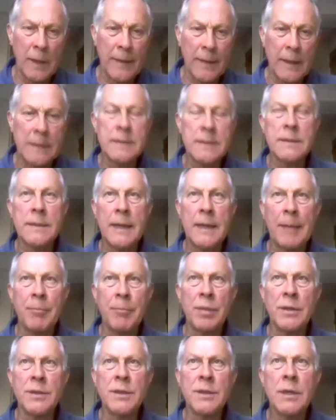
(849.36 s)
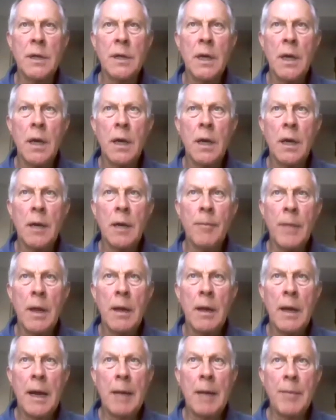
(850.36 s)
that has happened.
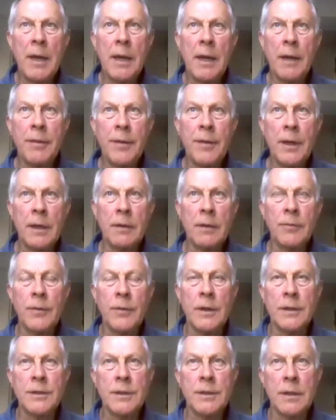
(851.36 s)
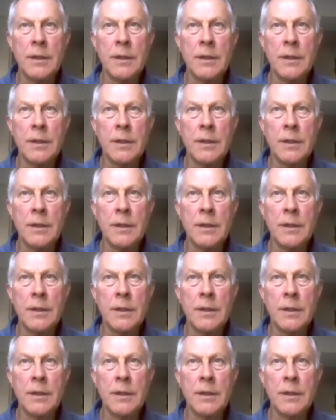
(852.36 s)
I think that